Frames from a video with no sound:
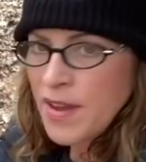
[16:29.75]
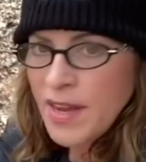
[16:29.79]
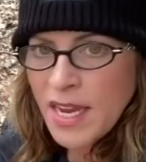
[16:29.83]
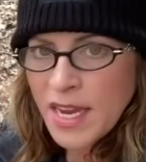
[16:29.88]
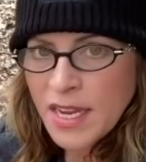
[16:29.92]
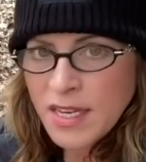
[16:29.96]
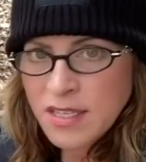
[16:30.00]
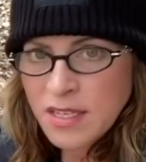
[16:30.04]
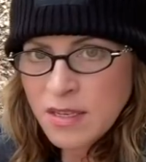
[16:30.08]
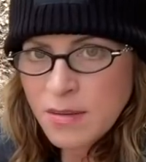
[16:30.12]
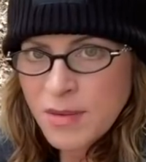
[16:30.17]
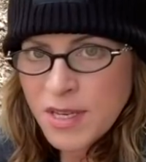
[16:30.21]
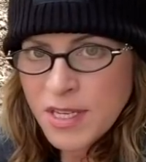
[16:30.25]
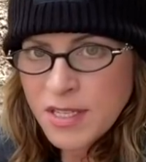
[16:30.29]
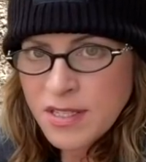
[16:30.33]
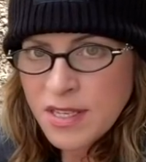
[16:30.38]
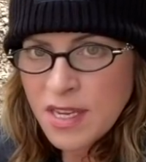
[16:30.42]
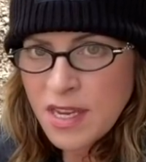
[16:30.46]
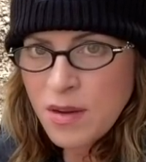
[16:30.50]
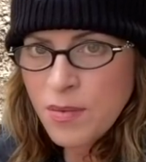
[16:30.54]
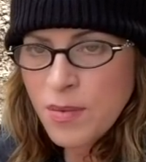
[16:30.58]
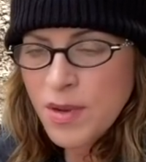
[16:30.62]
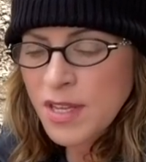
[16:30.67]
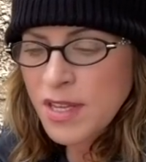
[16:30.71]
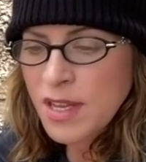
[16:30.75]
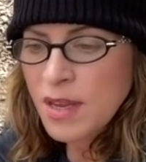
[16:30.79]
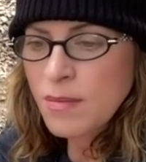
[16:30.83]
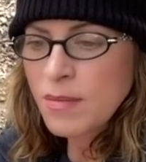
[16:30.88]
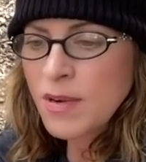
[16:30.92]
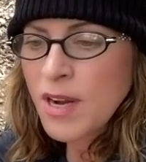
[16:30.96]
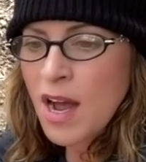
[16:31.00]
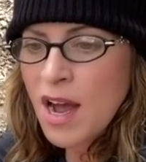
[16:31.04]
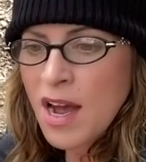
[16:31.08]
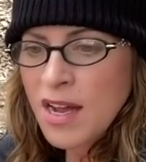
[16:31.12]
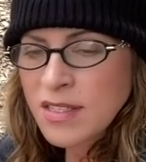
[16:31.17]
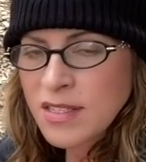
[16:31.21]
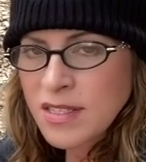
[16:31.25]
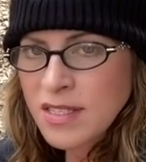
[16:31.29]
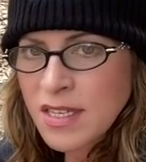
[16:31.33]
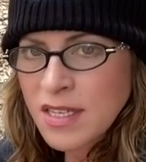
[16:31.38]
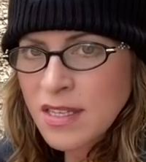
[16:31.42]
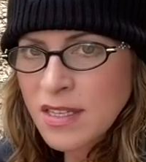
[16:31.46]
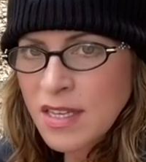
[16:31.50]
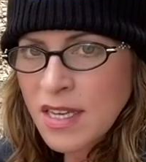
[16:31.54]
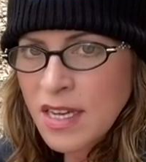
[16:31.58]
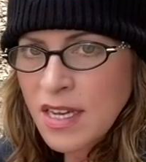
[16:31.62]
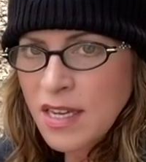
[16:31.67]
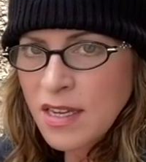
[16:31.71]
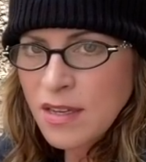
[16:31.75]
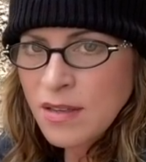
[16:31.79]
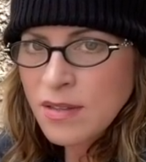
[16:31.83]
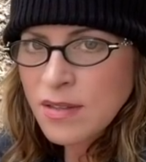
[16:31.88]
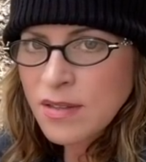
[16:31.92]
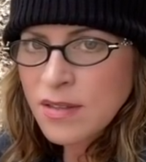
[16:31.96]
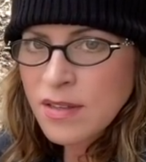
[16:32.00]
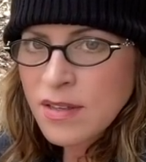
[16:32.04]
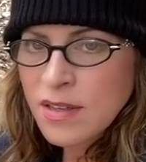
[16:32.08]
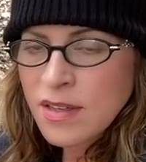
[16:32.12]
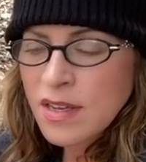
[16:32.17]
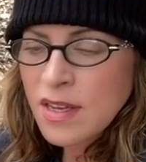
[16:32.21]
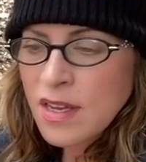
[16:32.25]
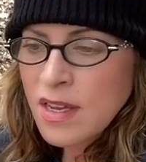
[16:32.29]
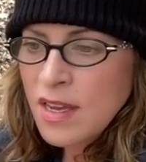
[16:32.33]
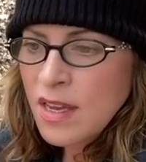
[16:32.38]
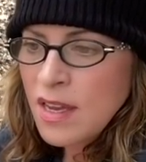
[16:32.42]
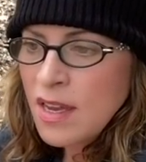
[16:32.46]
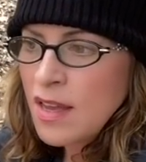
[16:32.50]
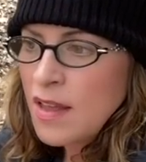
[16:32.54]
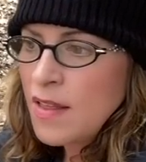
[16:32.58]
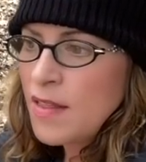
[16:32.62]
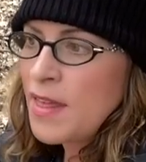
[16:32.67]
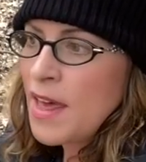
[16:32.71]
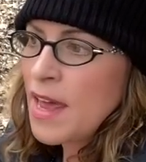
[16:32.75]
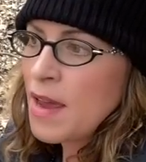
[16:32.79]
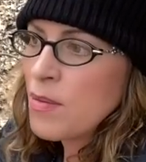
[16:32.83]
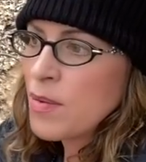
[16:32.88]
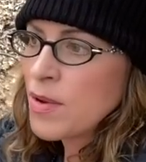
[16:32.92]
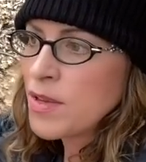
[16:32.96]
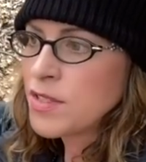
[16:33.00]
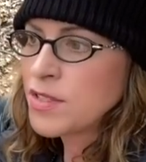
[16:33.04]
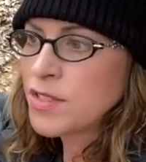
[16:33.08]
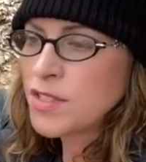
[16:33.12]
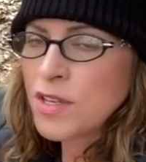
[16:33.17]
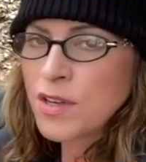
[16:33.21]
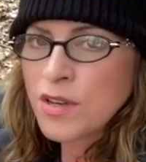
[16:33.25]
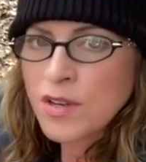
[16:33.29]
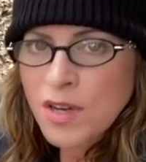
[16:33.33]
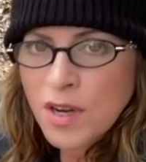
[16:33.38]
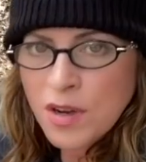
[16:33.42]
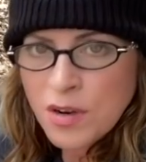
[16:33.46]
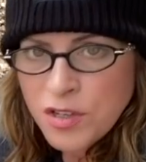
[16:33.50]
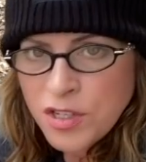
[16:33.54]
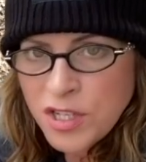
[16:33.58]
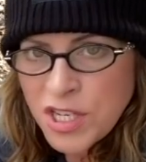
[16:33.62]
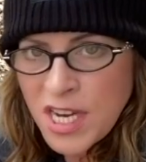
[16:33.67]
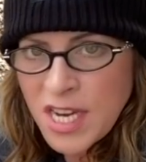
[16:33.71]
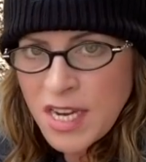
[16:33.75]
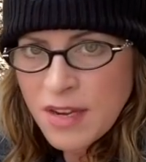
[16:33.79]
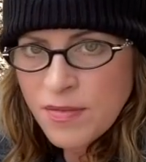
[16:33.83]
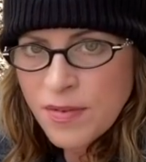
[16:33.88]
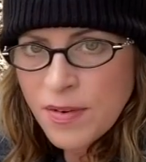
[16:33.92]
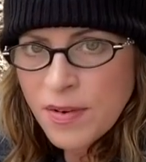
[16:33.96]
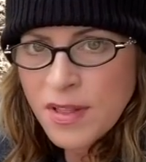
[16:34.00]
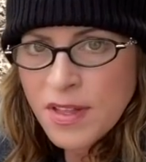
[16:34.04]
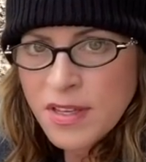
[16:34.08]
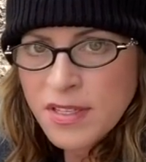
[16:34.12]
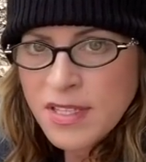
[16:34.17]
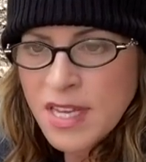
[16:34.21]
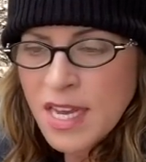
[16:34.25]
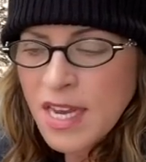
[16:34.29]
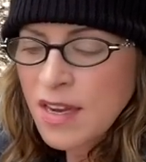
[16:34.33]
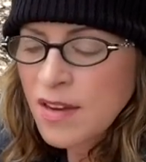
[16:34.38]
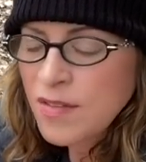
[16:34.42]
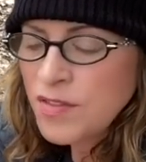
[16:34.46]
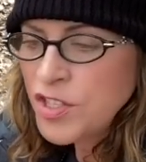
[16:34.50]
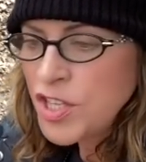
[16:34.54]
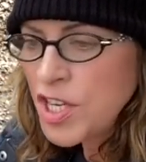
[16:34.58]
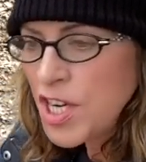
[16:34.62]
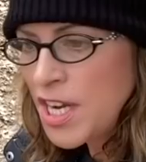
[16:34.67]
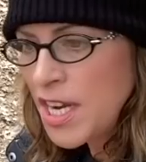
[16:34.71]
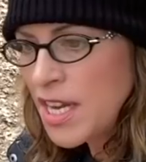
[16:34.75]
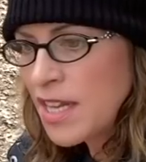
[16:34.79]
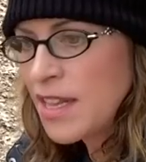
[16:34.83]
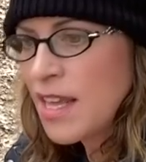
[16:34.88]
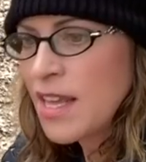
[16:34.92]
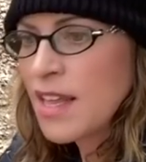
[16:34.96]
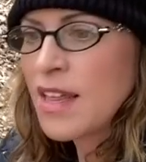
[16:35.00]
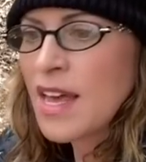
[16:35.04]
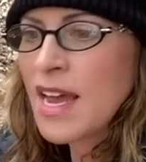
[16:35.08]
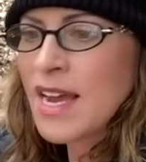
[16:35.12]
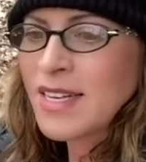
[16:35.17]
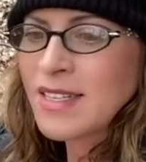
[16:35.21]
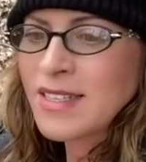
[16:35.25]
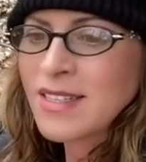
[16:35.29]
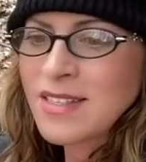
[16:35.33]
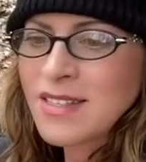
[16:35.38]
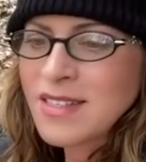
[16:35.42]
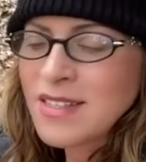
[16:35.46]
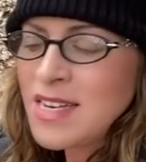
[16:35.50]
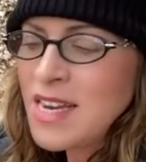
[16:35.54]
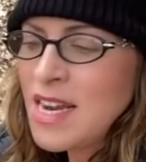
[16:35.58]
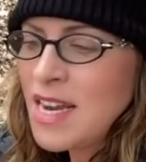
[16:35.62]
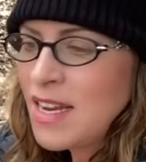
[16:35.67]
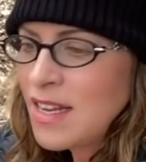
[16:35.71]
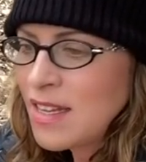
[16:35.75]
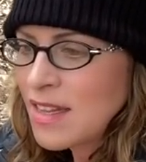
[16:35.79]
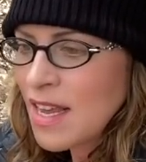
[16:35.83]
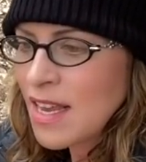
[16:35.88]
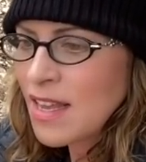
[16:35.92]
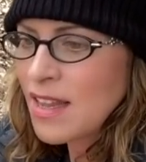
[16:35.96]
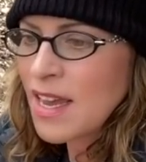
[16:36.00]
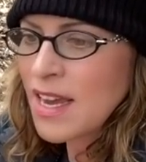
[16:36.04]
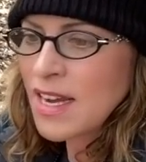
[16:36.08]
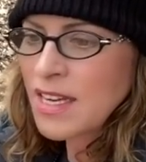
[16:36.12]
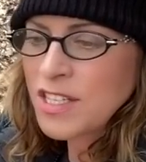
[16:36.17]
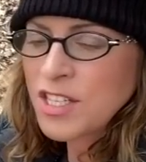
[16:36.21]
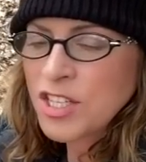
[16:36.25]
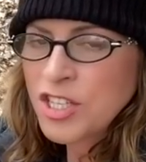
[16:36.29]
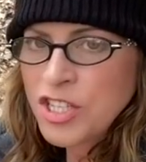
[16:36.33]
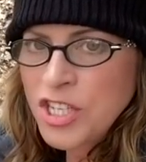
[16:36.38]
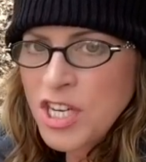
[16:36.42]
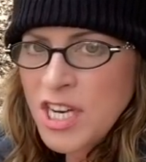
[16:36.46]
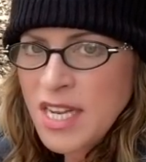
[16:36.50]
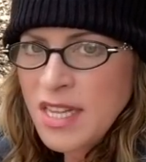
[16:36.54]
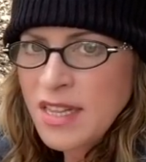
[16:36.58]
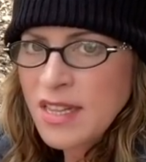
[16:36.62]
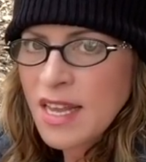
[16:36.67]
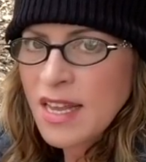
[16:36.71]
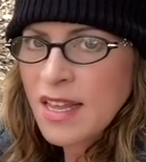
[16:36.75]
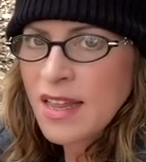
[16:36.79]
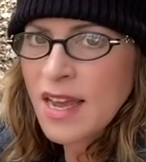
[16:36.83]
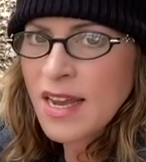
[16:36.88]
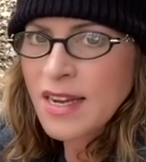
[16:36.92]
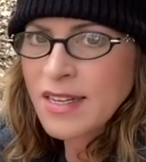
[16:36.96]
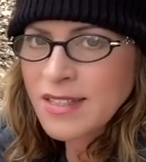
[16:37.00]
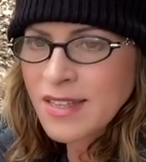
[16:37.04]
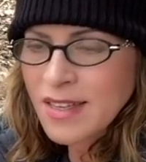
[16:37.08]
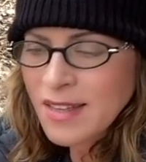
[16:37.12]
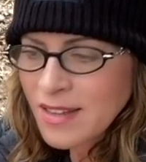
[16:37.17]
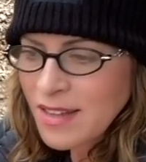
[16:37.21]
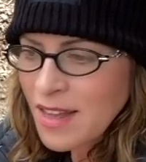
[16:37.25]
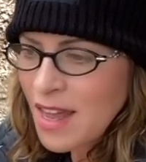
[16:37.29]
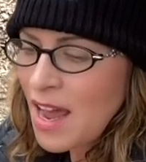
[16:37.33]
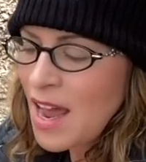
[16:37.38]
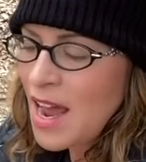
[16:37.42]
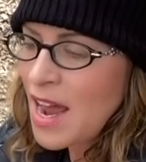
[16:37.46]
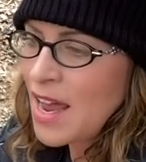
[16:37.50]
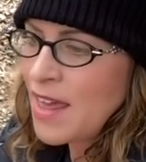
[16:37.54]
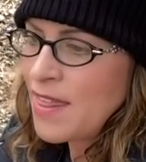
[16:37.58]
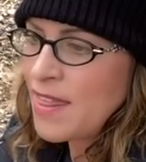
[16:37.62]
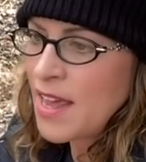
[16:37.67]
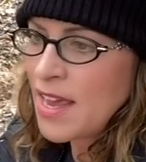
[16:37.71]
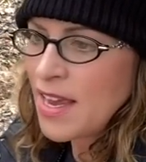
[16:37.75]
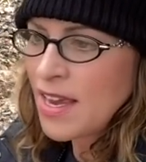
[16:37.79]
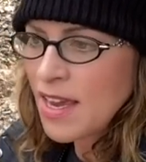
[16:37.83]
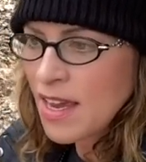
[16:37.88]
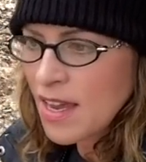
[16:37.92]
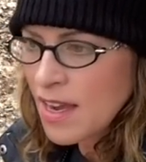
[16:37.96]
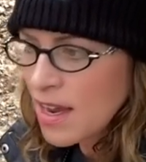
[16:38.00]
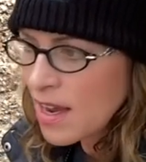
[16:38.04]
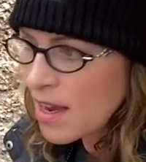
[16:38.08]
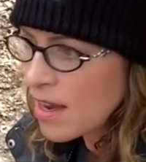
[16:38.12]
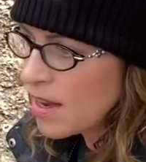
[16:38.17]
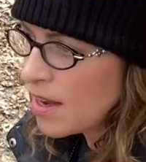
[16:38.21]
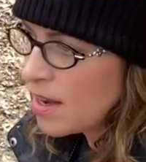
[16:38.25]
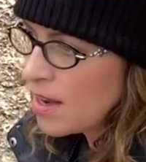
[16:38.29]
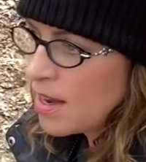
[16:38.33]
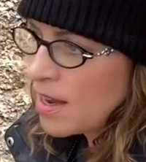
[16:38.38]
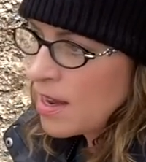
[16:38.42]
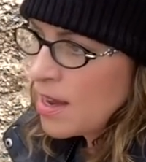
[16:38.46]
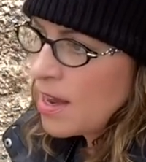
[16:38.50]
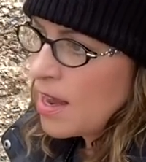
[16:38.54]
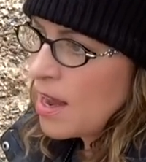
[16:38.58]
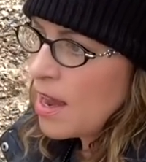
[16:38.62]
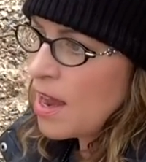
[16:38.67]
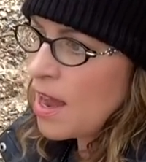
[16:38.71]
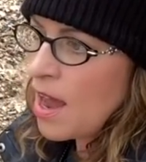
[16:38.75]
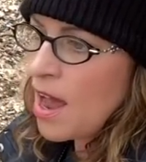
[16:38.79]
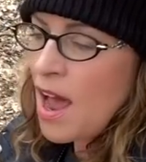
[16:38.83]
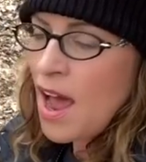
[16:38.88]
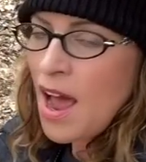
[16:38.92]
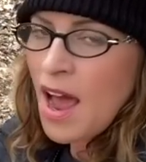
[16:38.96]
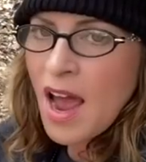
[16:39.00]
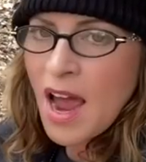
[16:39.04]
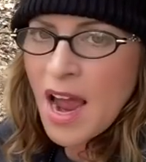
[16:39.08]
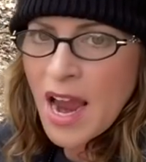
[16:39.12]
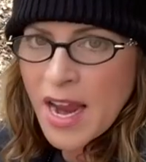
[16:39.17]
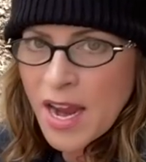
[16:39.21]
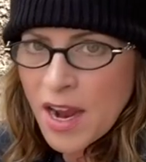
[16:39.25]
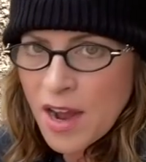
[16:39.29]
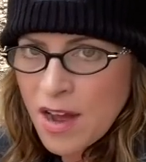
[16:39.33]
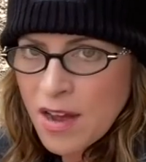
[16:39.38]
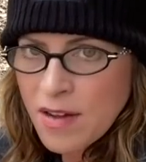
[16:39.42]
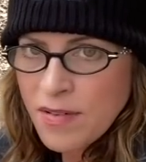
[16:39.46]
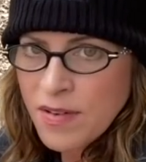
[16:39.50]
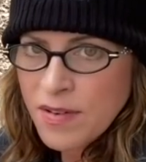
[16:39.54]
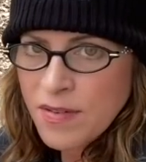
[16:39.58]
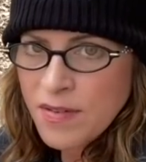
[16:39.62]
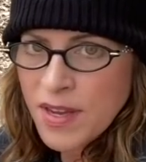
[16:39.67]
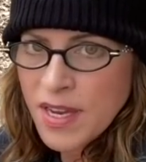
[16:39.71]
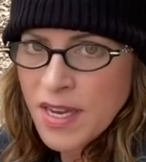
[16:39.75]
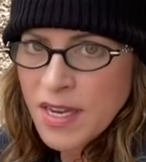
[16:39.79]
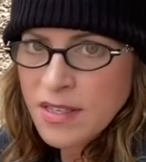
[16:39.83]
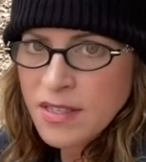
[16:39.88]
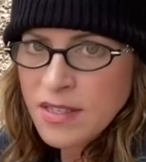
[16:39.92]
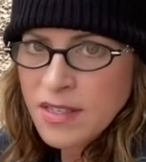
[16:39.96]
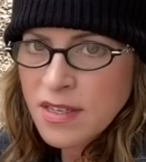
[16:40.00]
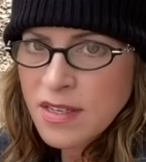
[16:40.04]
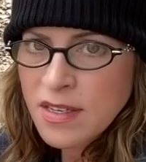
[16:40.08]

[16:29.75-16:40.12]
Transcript: intimacy with them constantly, they will still go cheat for the sake of cheating. They like to sneak, they like to cheat, they like to lie, they get a, a high off of it.